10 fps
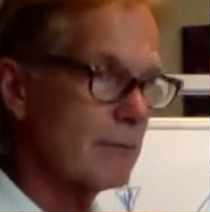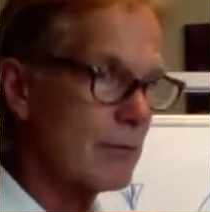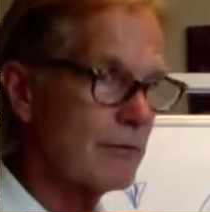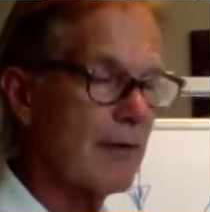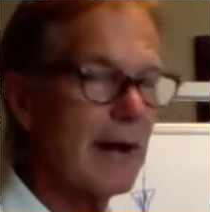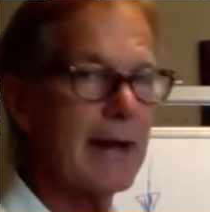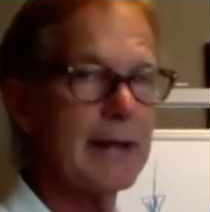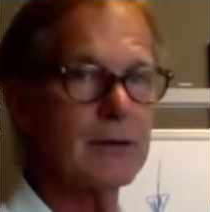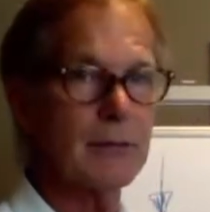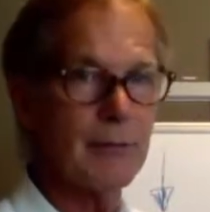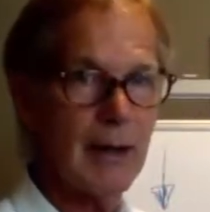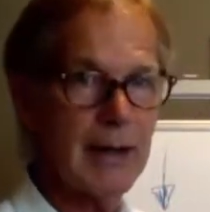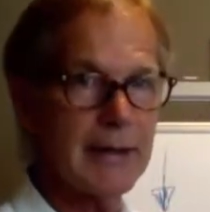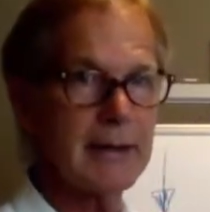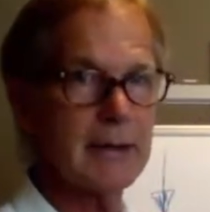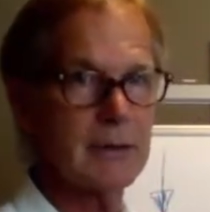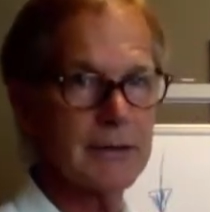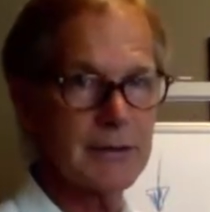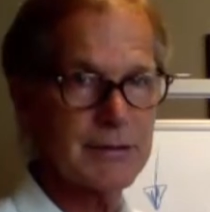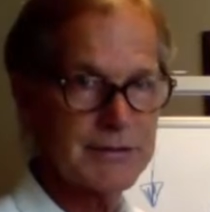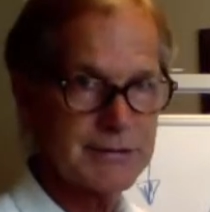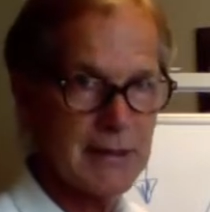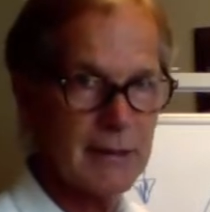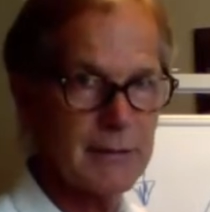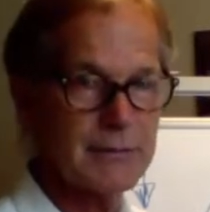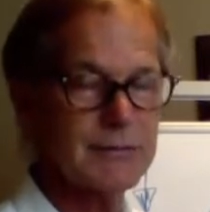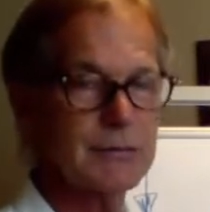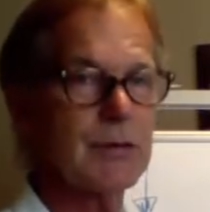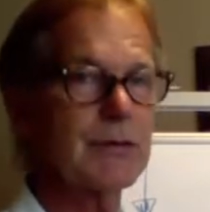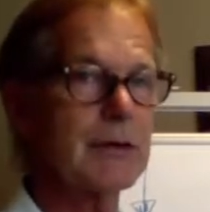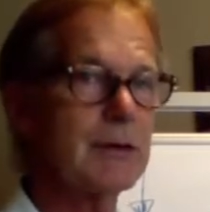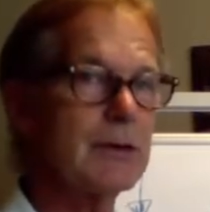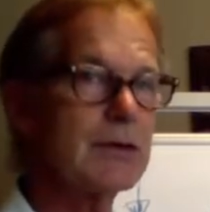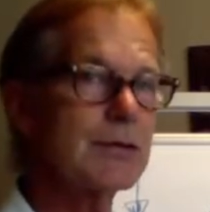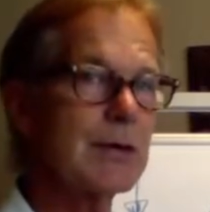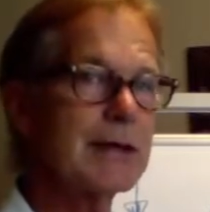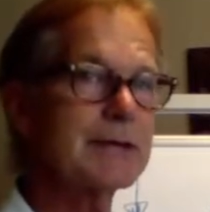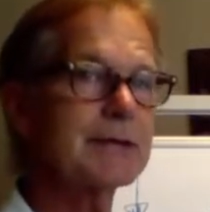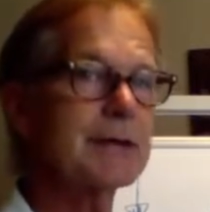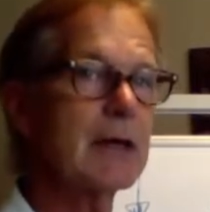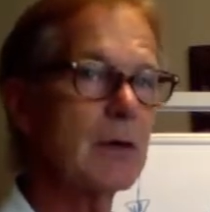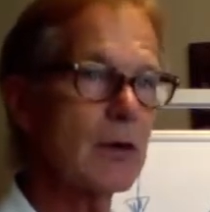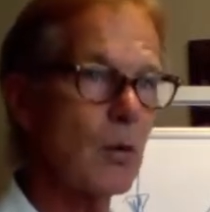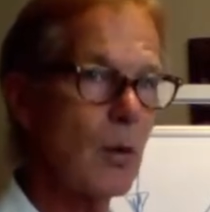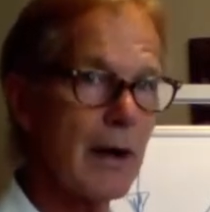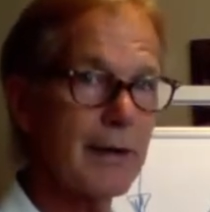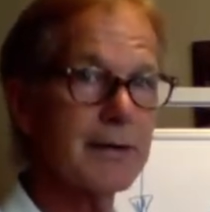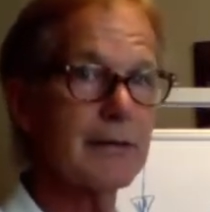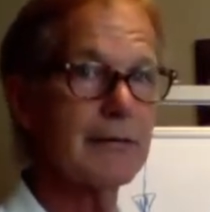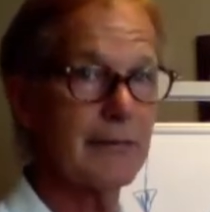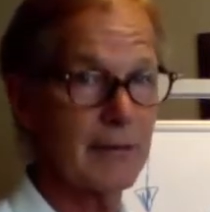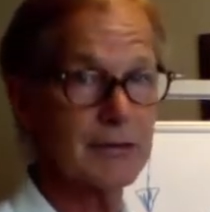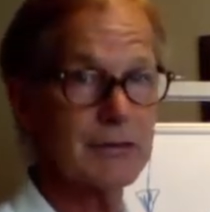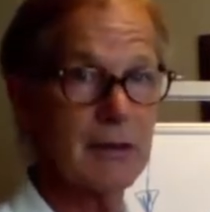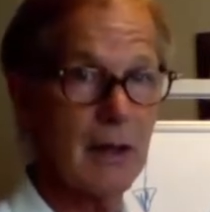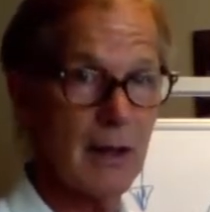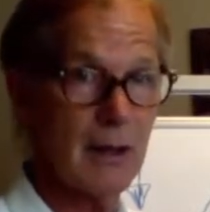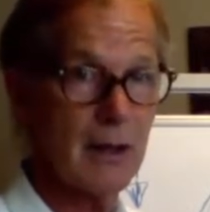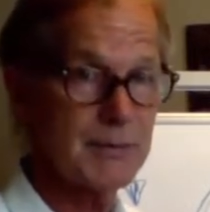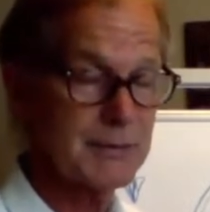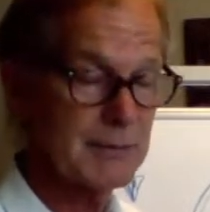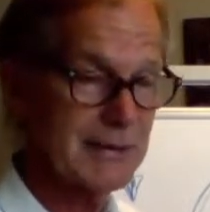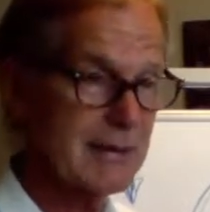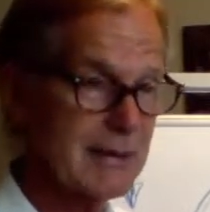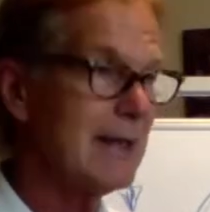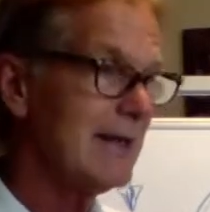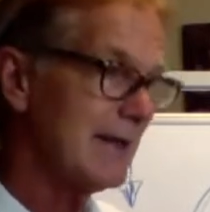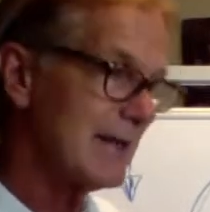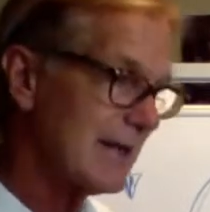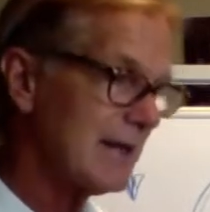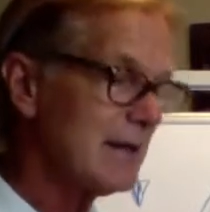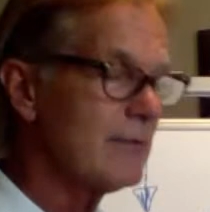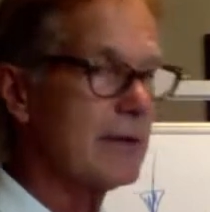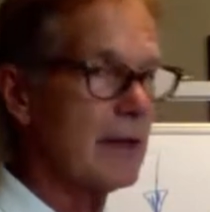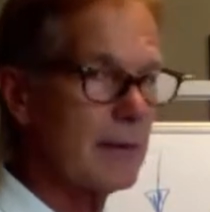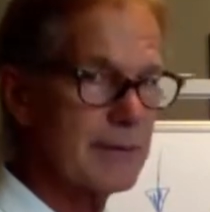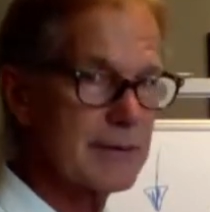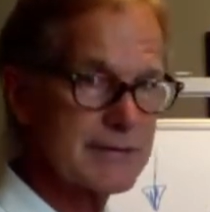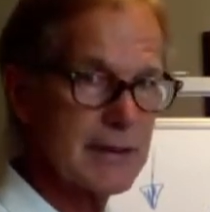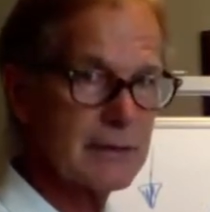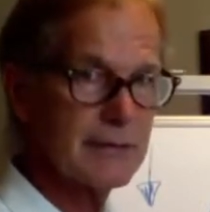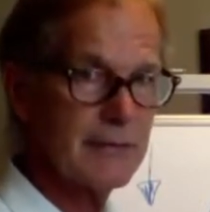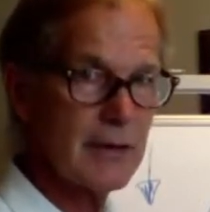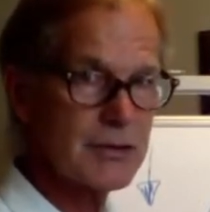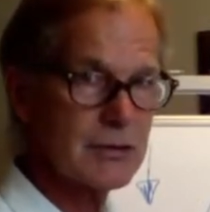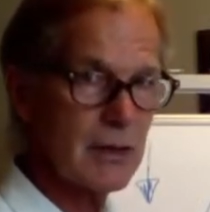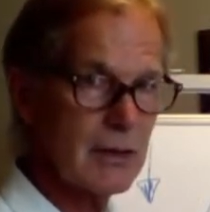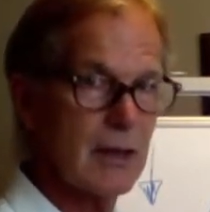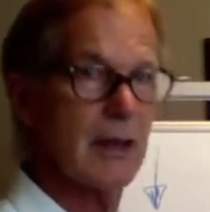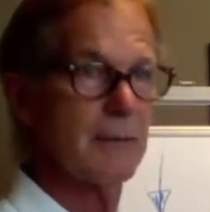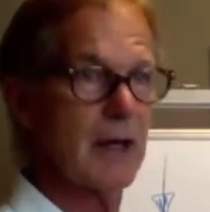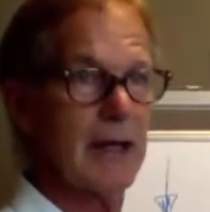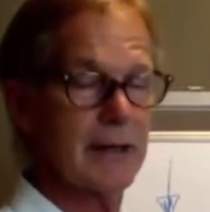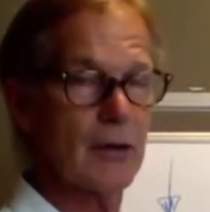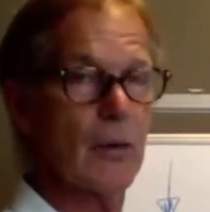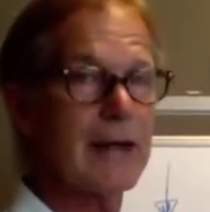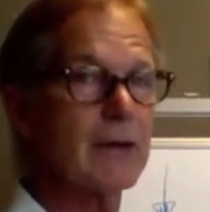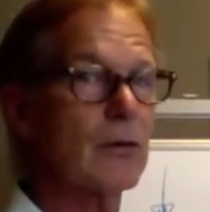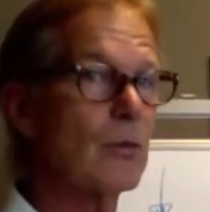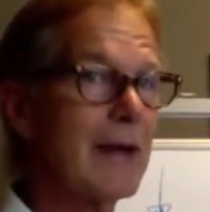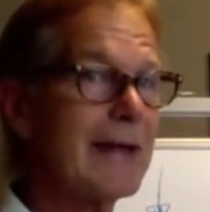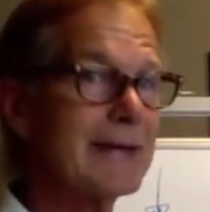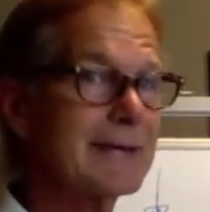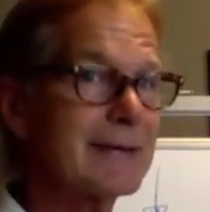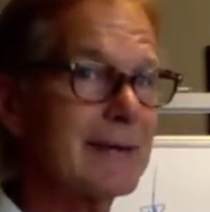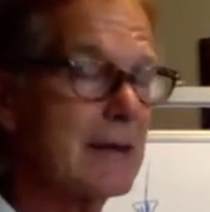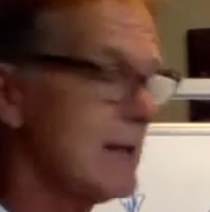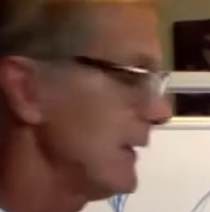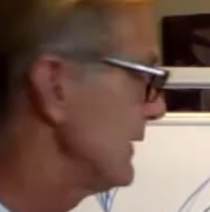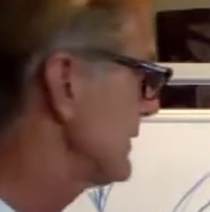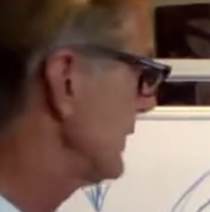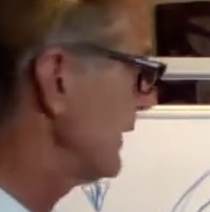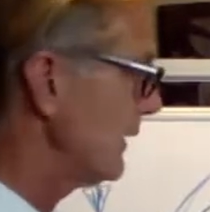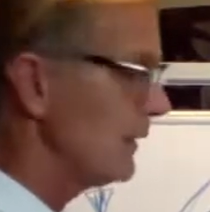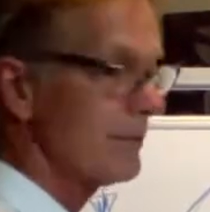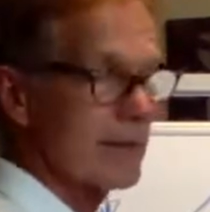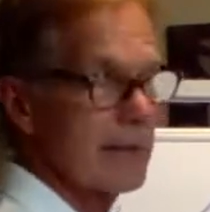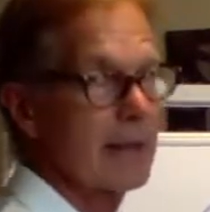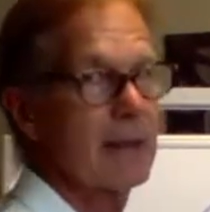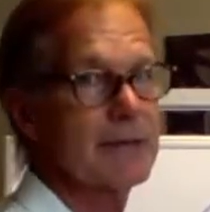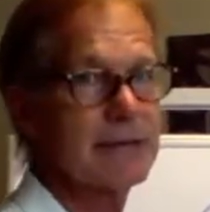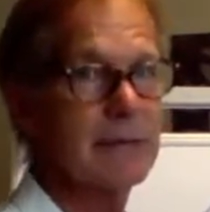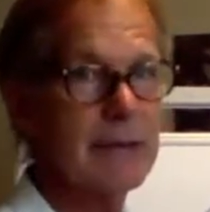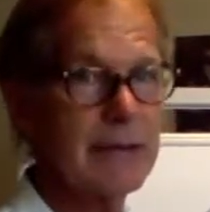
provide your body and all your cells with the nutrients they require to function optimally. Even helping the cell to function at a greater rate is going to help kick out some